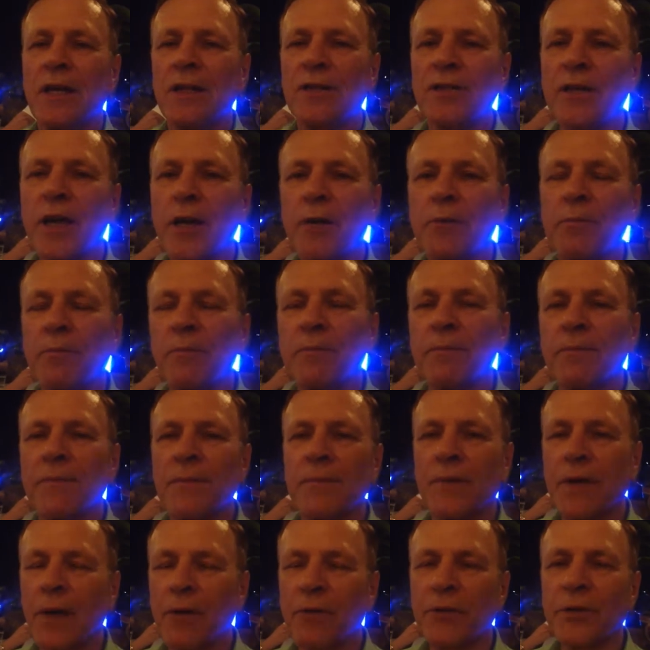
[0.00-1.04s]
So,
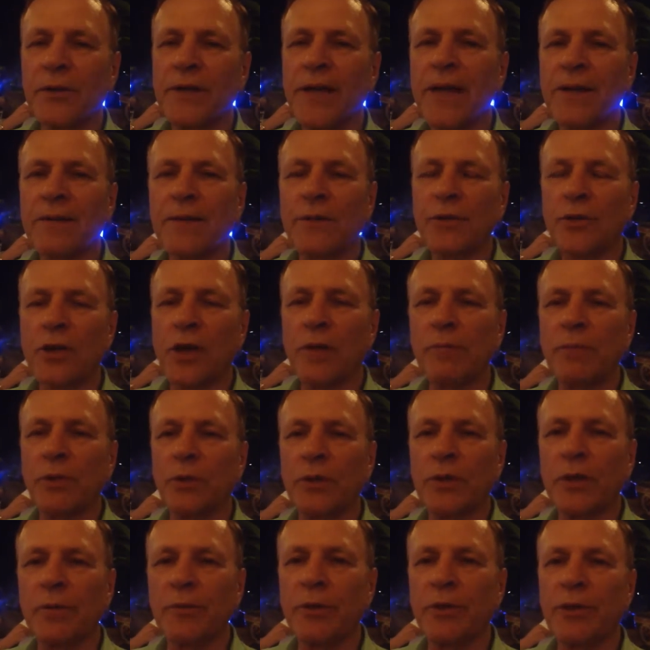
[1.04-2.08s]
go and do that, the Tribe
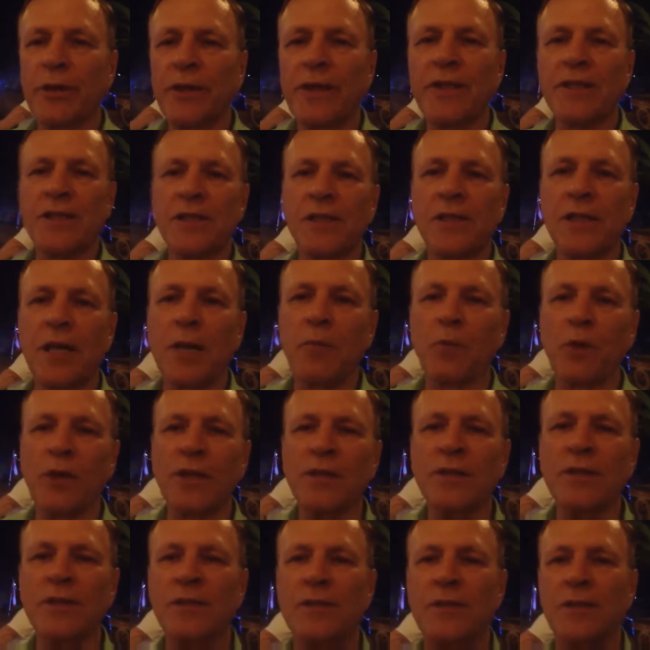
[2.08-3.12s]
Builder community. This is Kim
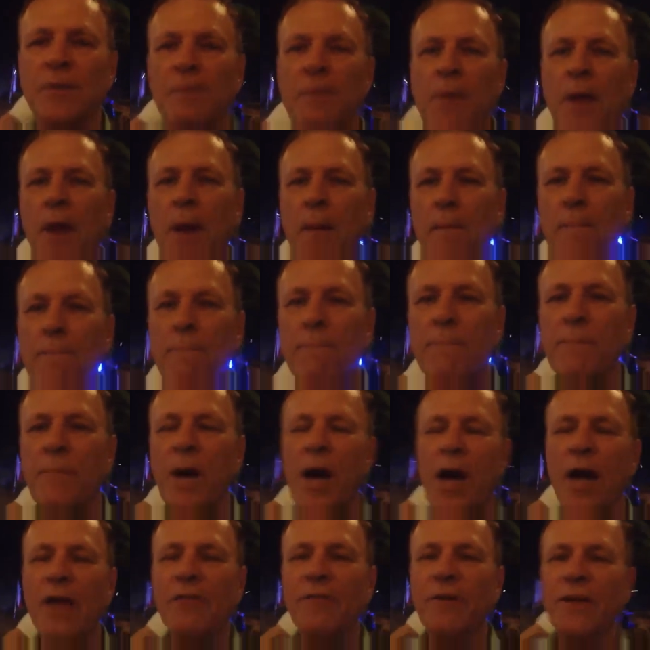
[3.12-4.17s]
Willis.
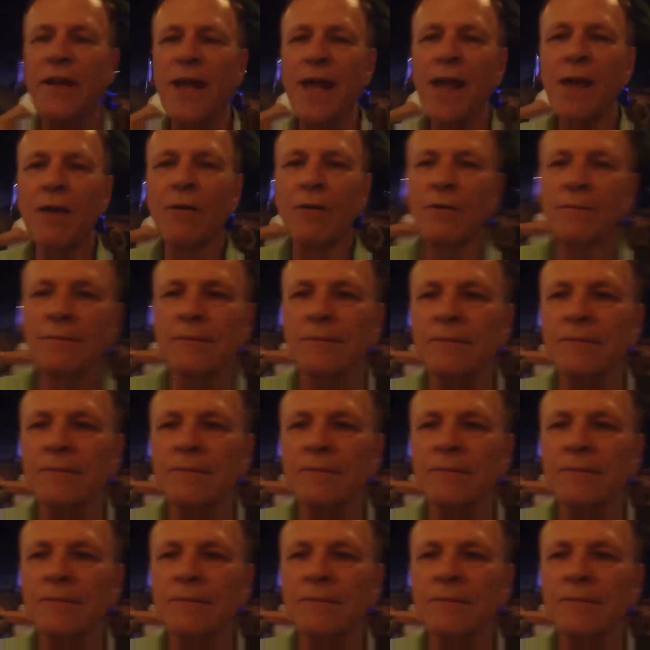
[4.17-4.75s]
Bye for now.